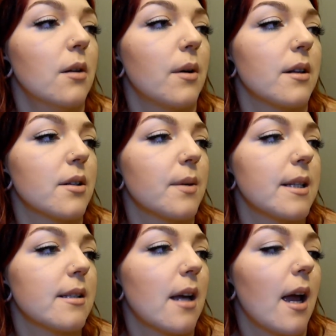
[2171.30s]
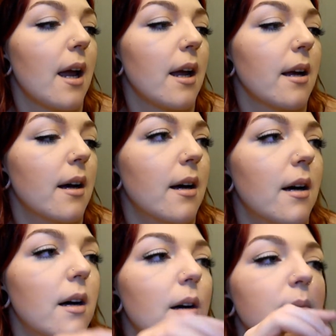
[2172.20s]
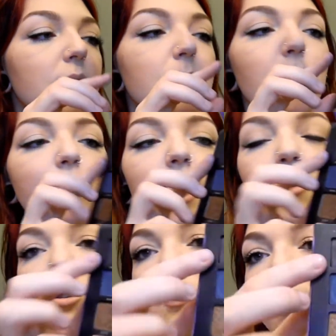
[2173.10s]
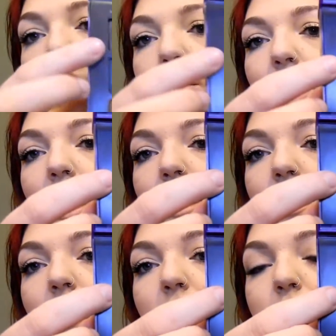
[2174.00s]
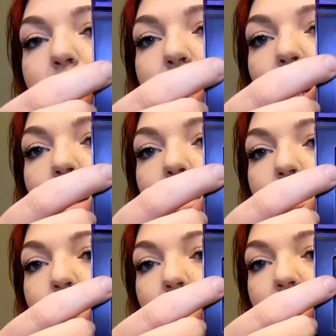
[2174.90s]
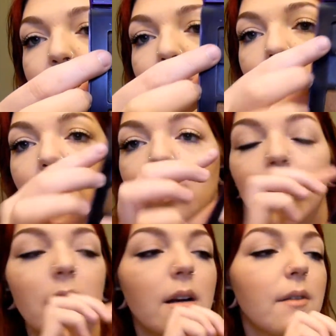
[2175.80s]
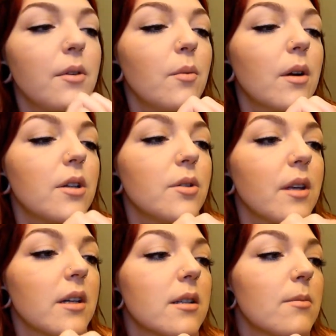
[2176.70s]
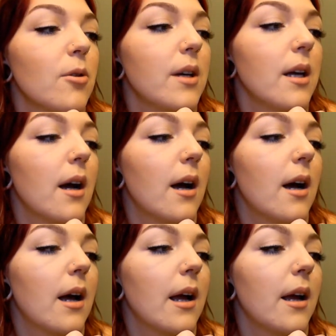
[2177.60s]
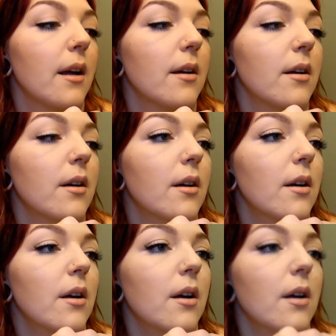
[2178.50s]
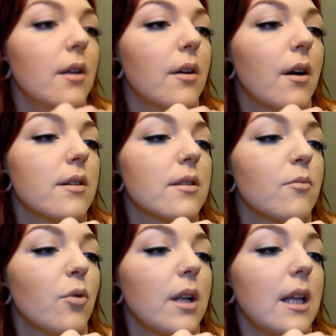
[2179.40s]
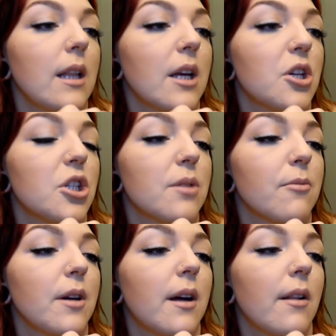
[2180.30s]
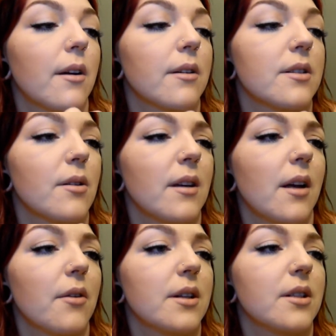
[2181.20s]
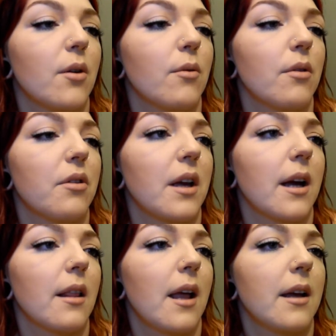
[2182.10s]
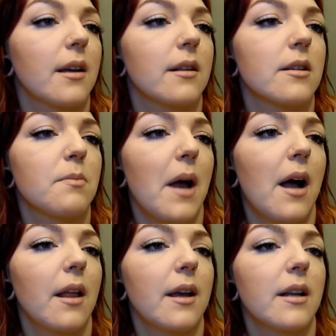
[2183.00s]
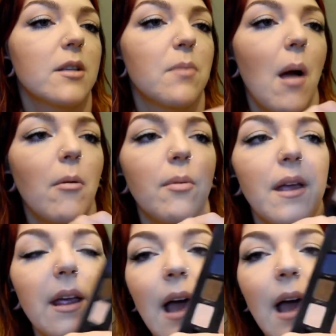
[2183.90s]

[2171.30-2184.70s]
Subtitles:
What else do I say? Smoked Out is a really great dark blending color if you want to do like a smoky eye. There are some really like shimmery colors. The only color I don't think I like in this palette is probably